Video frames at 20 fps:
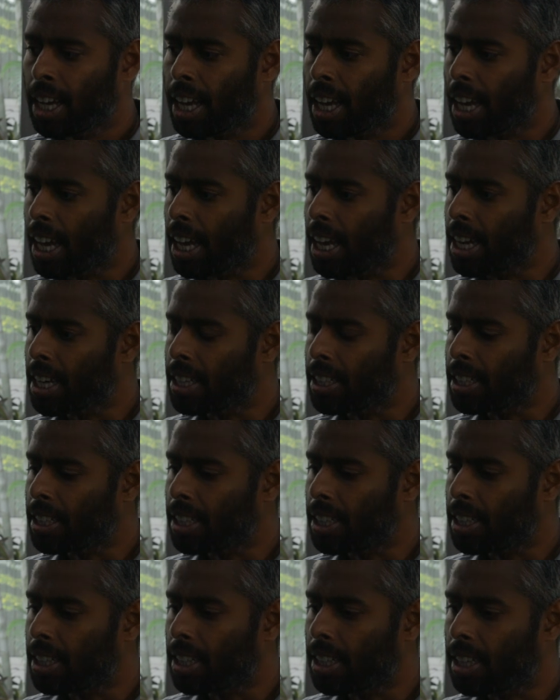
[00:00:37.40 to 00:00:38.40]
And
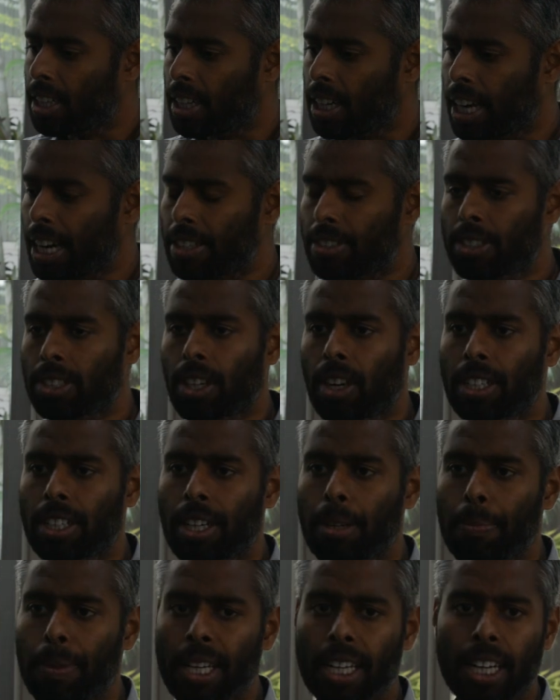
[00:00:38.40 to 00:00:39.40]
uh, I started
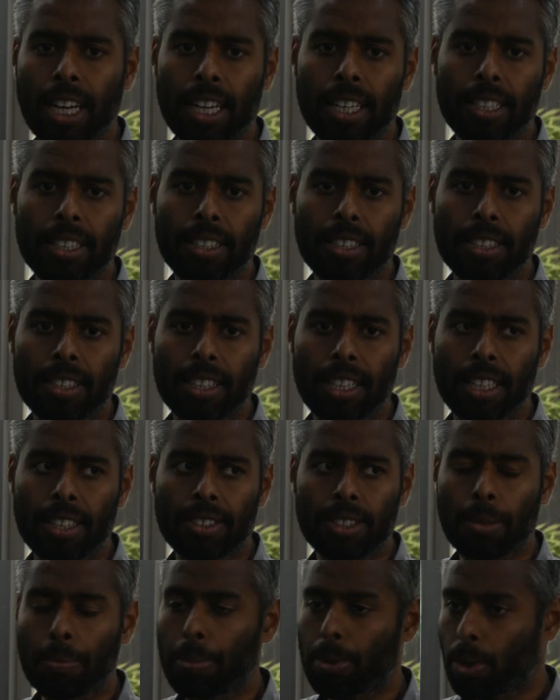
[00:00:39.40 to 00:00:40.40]
my career as
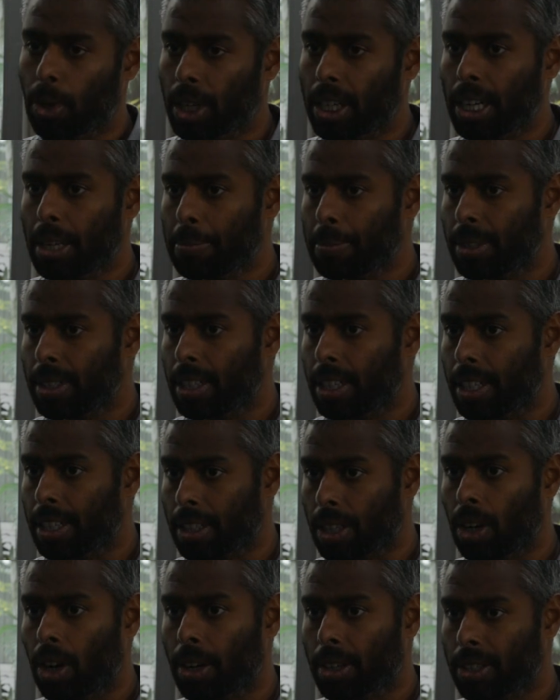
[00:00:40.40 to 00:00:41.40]
a programmer in
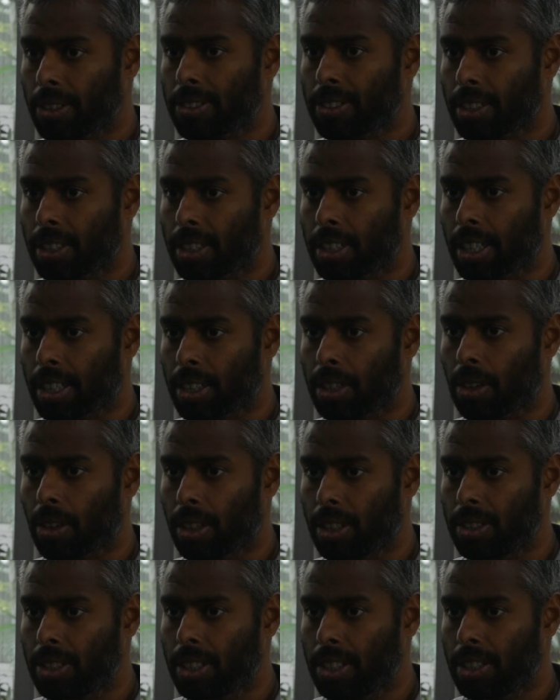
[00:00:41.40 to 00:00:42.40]
Cognizant
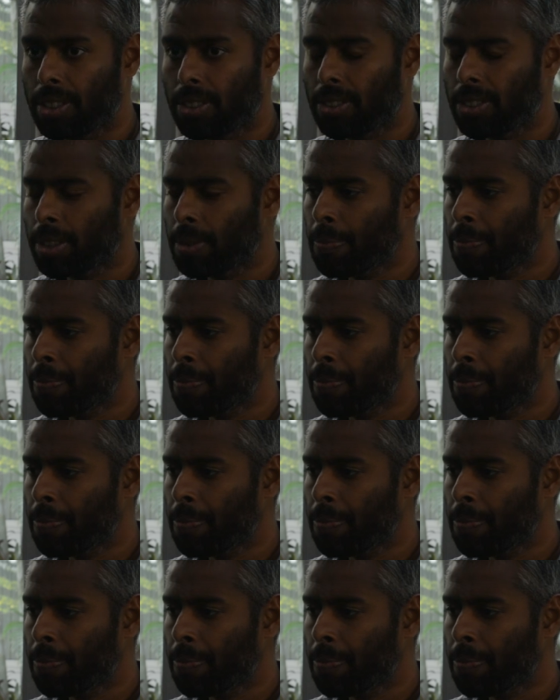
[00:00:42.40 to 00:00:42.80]
Technologies.